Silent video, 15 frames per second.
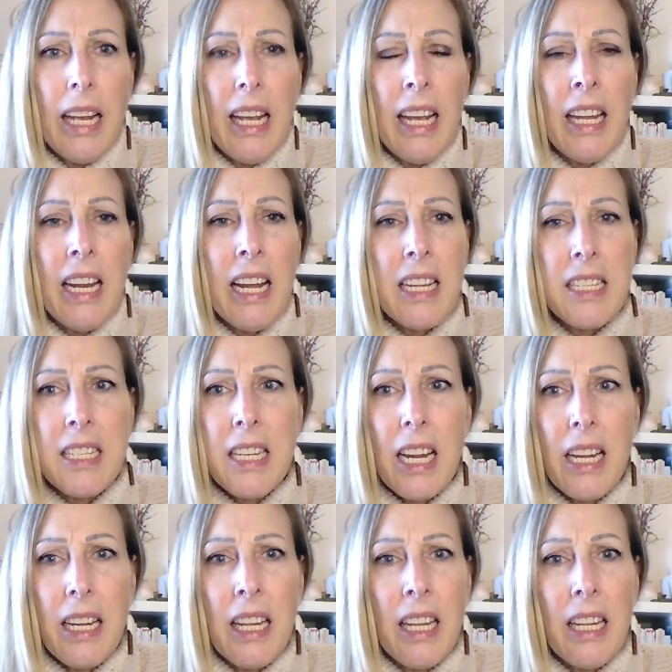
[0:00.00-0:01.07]
It has
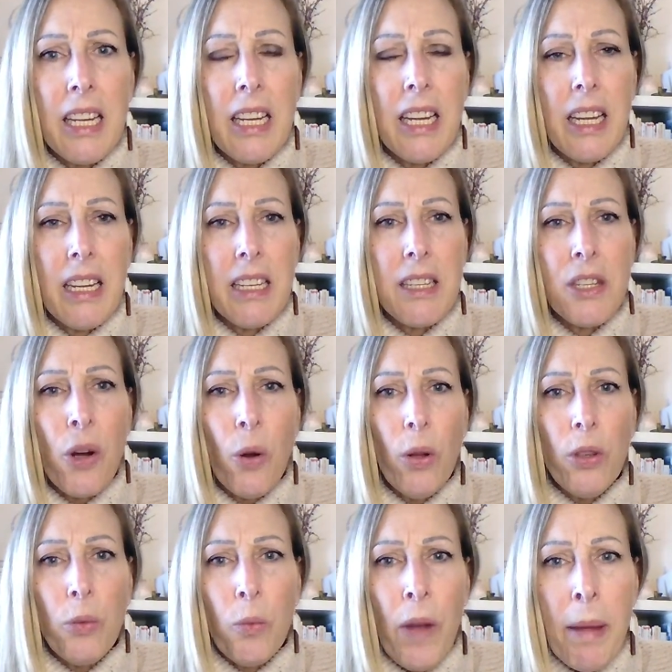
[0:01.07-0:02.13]

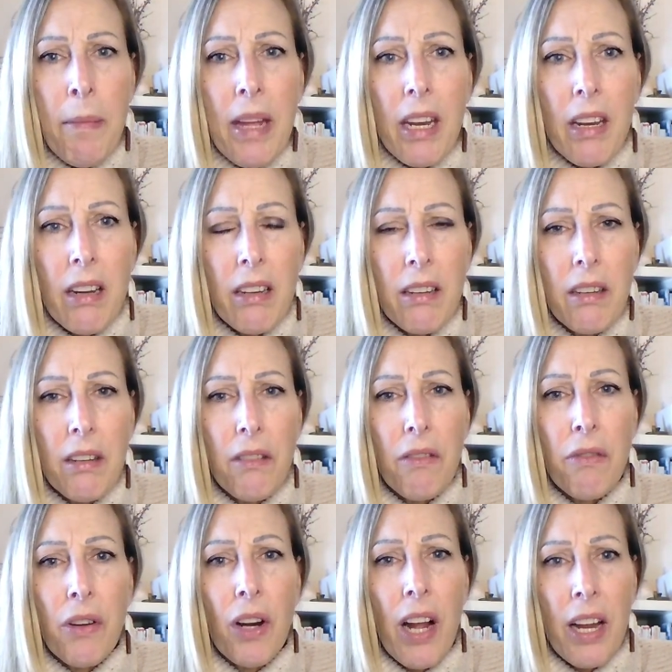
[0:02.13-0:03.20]
told women
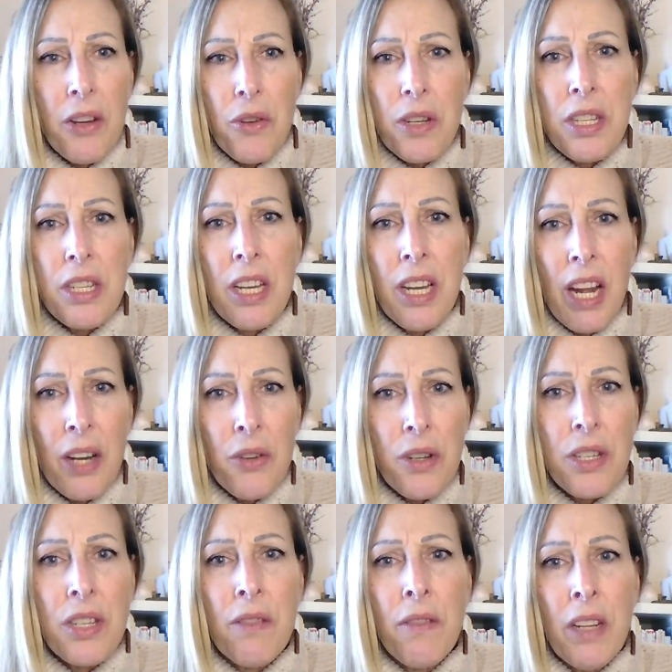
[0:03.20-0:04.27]
for hundreds and
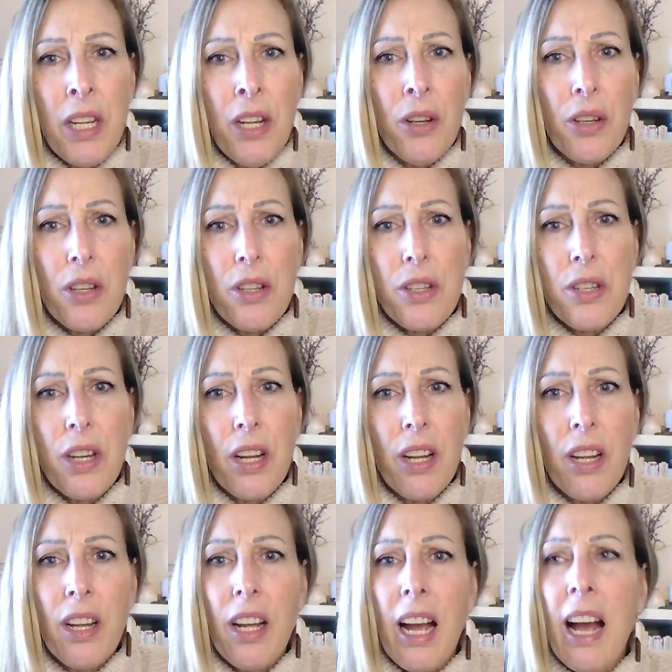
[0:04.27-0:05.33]
hundreds of years
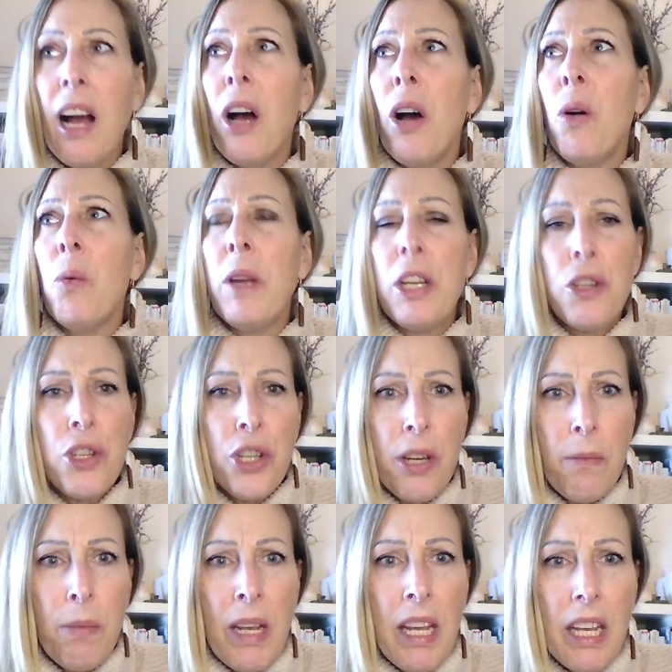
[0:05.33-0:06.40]
how we
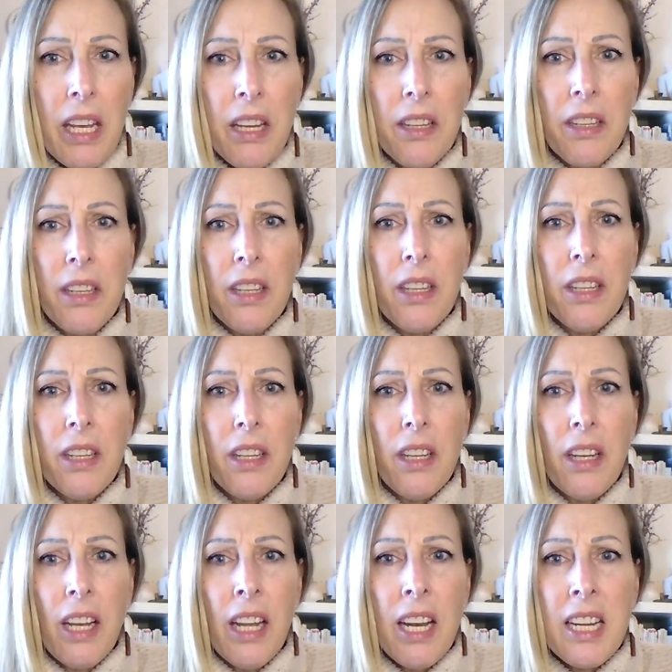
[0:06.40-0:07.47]
should be.
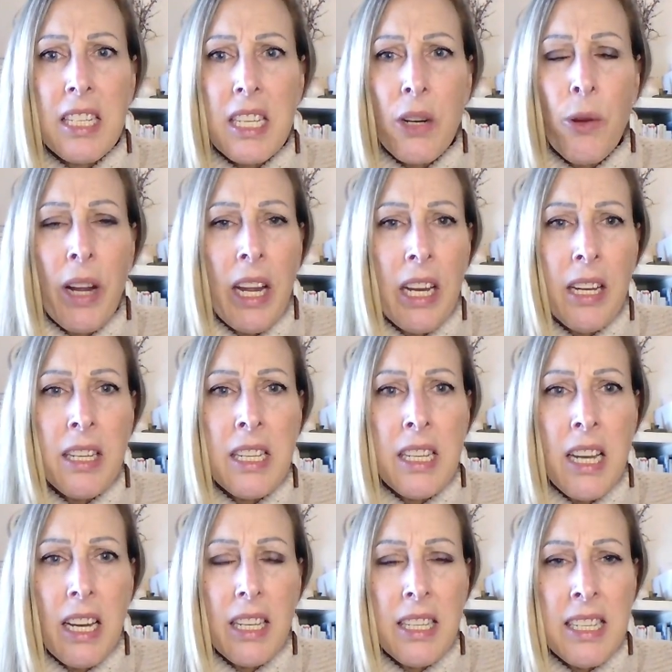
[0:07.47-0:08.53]
It has created
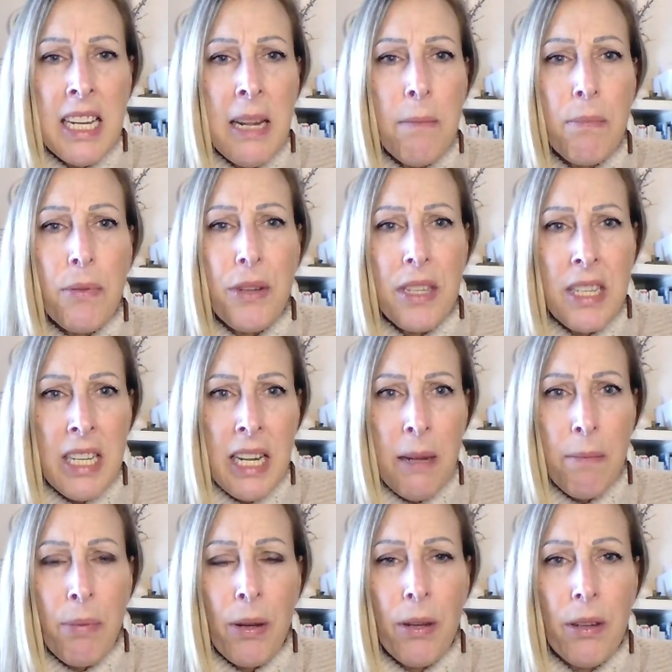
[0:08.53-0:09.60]
deep,
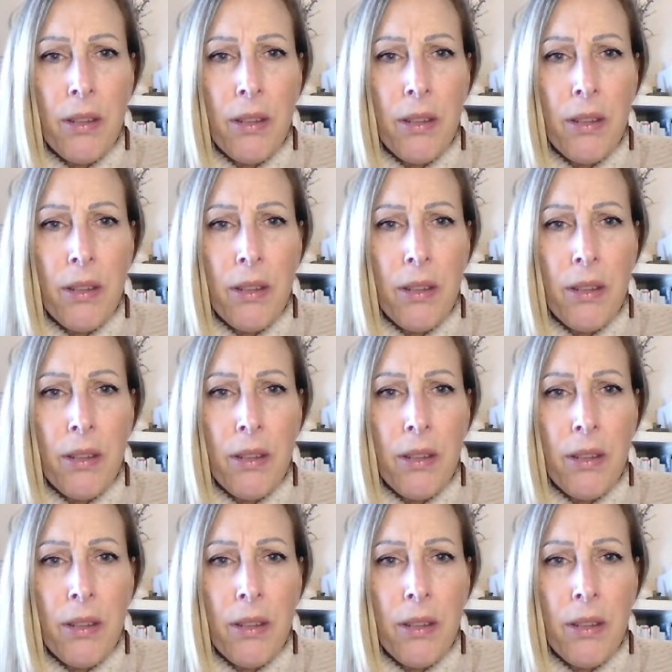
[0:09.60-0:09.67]
deep